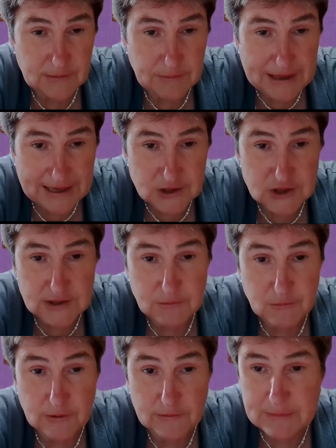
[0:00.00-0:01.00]
the
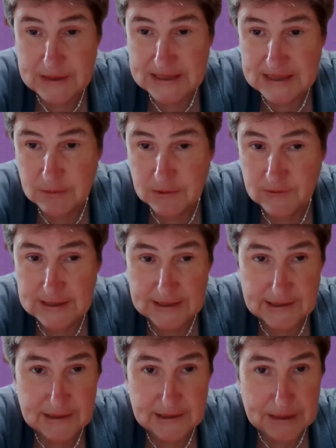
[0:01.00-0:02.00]
packaging more responsible for
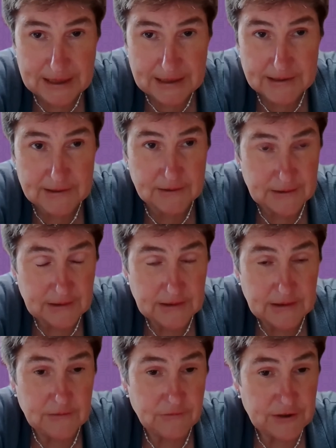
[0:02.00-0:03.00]
taking it back and
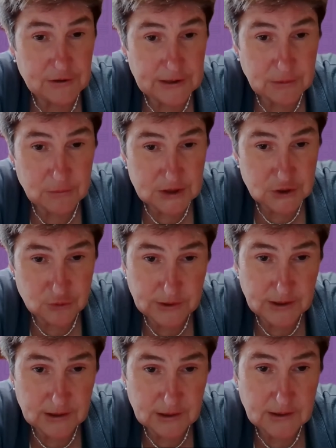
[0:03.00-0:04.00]
figuring out what to do
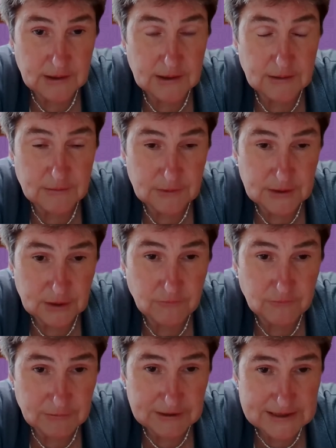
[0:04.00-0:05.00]
with it, uh, re
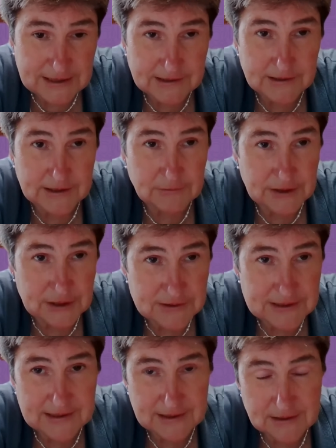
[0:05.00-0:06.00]
hopefully recycling,
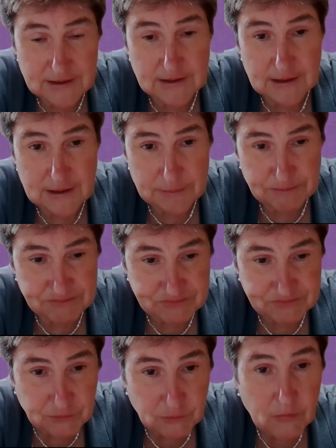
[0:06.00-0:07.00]
reusing it. Um,
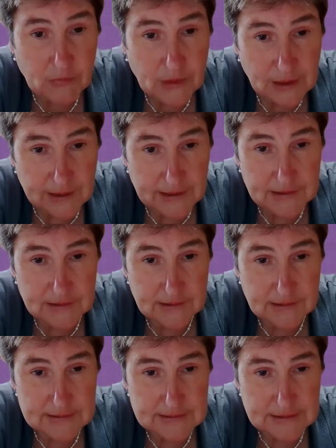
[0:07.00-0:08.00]
and
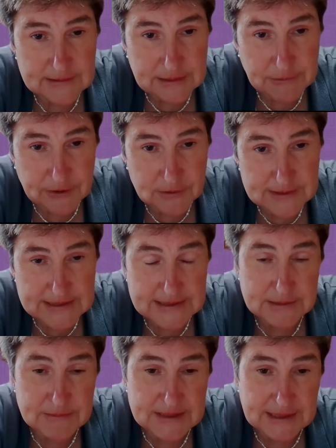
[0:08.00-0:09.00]
as, as some of those
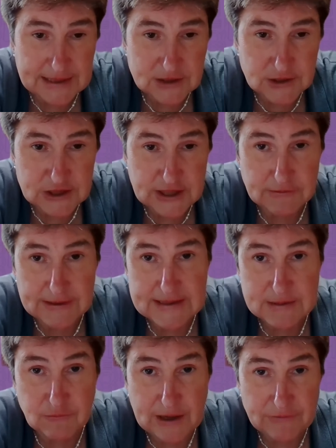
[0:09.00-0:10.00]
systems can actually
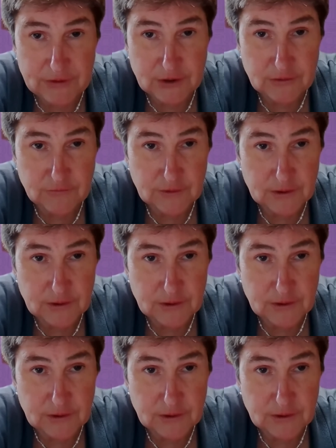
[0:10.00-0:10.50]
generate some revenue